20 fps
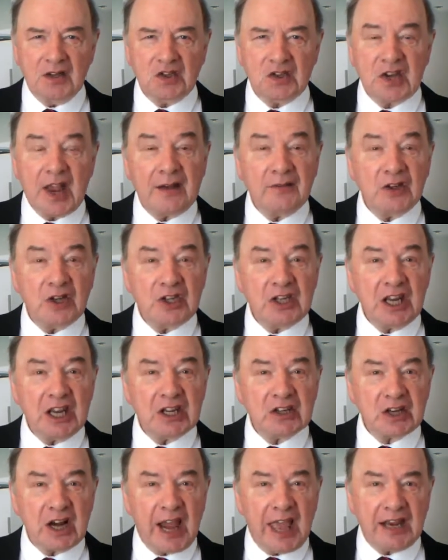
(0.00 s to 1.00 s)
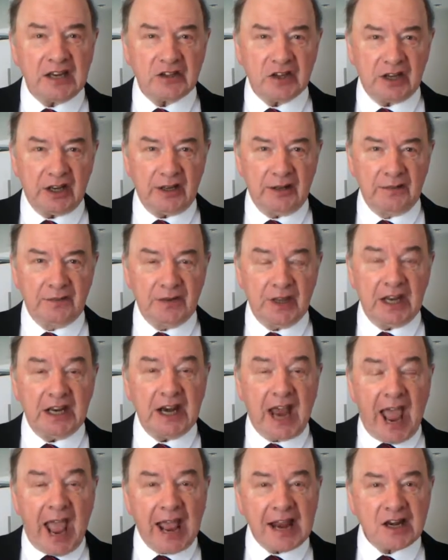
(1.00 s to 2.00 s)
7 years later,
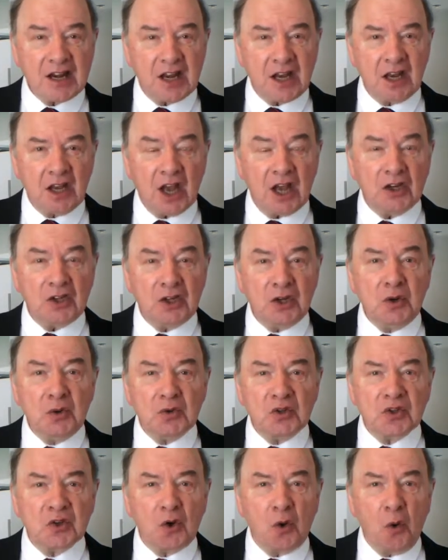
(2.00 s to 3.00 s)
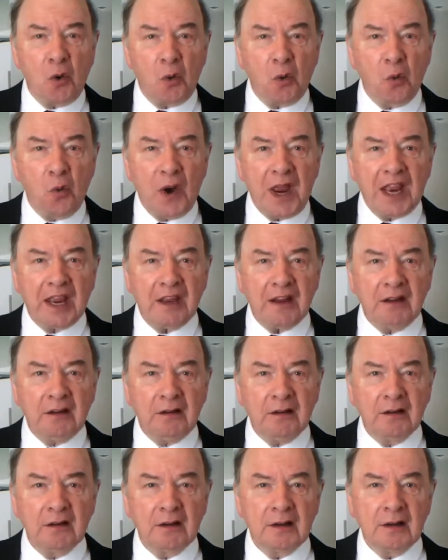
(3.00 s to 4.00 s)
in adding a new school
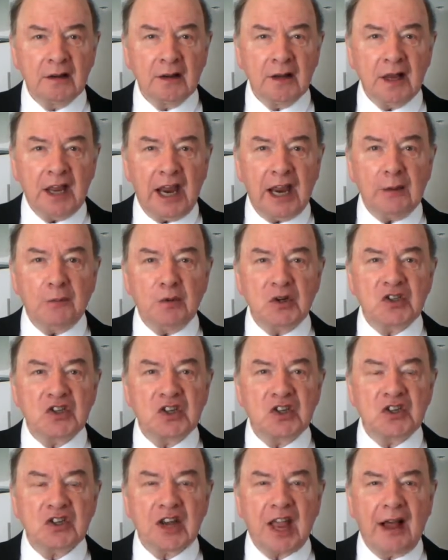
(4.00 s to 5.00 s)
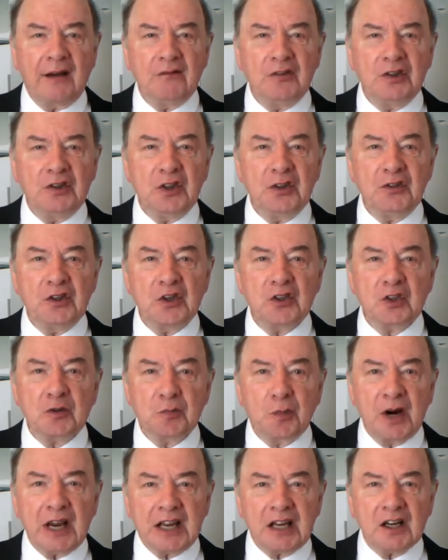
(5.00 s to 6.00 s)
wing, it was discovered that the
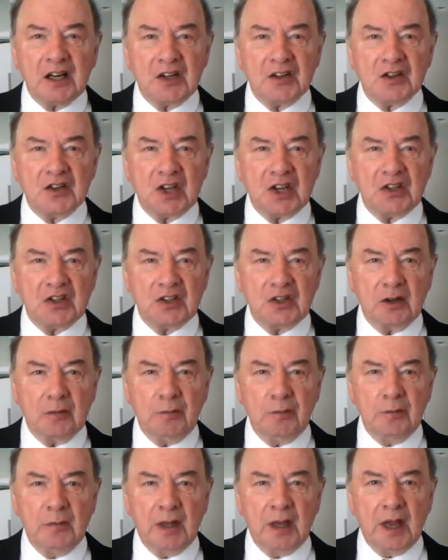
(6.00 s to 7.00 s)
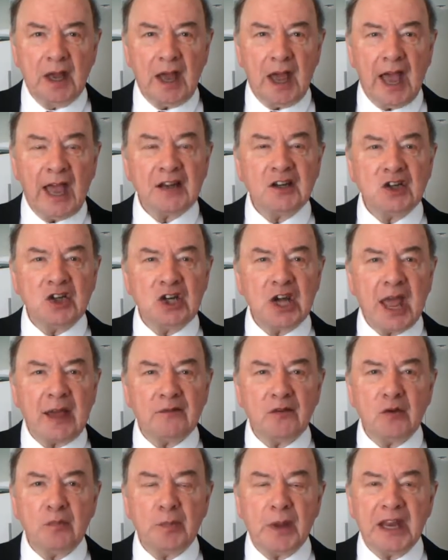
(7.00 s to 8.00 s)
sprinkler system had
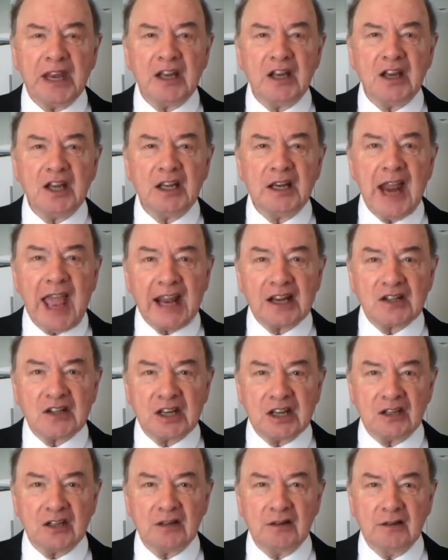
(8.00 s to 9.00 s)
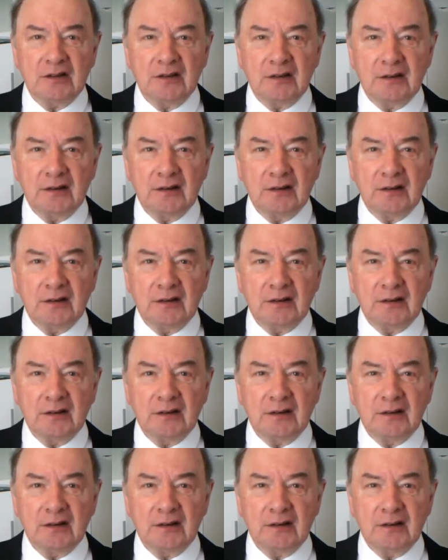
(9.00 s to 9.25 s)
never been connected.